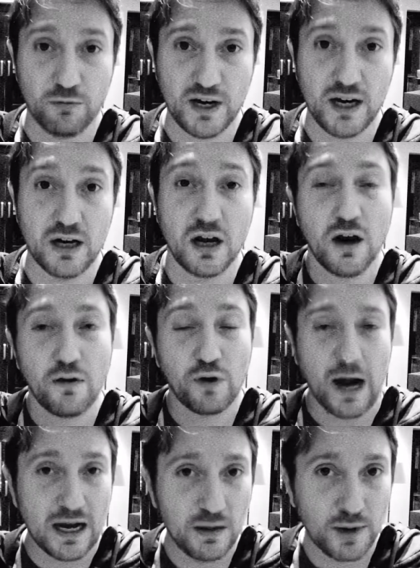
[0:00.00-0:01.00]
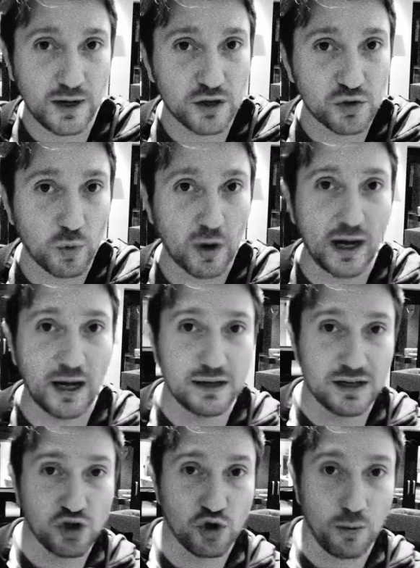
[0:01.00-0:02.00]
read for anybody that's working in
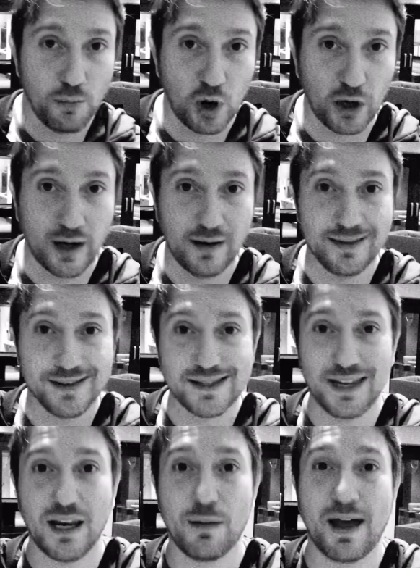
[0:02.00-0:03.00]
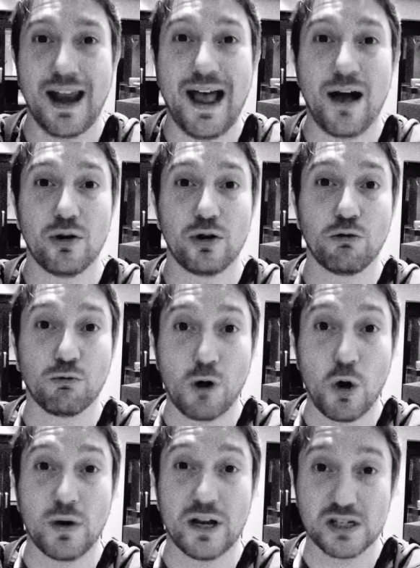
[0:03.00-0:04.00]
digital marketing that's thinking about how to
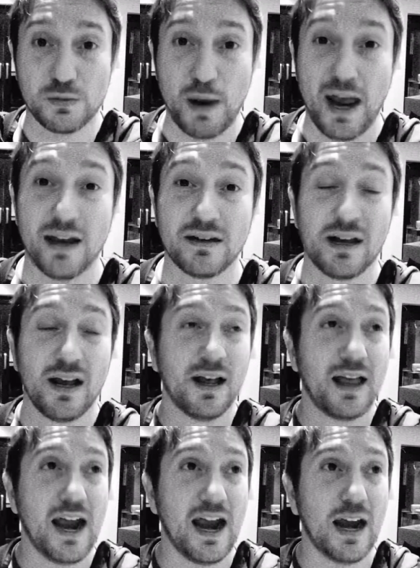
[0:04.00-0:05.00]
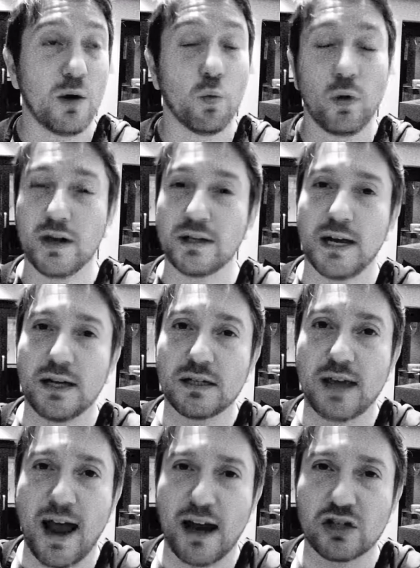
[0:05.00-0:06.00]
grow and expand and what it takes
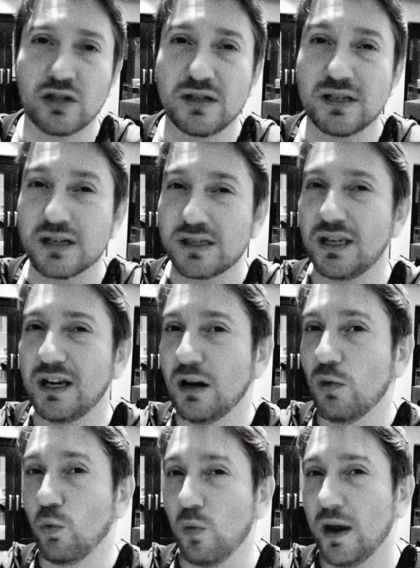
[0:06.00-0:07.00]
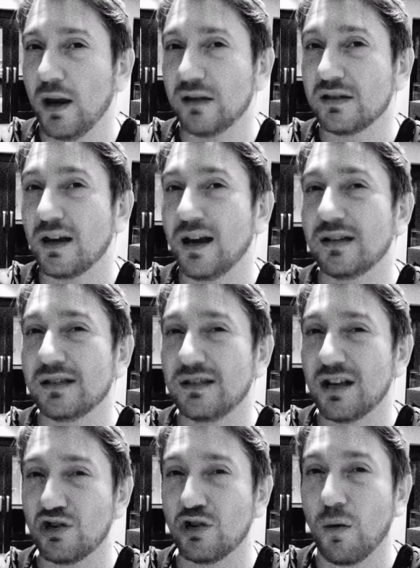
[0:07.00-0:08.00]
to actually succeed and win in today's
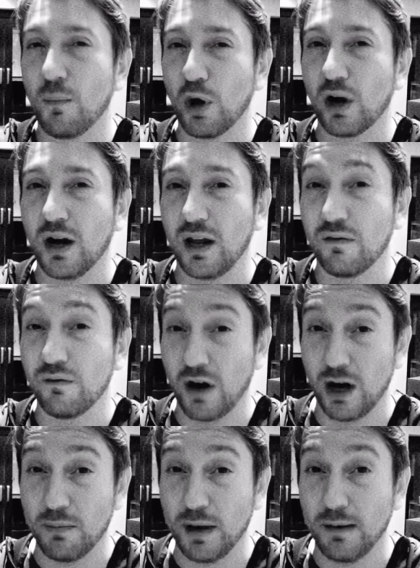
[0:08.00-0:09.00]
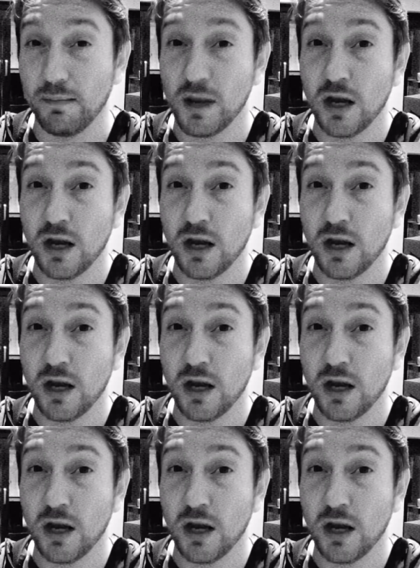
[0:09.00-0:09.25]
digital marketing environment.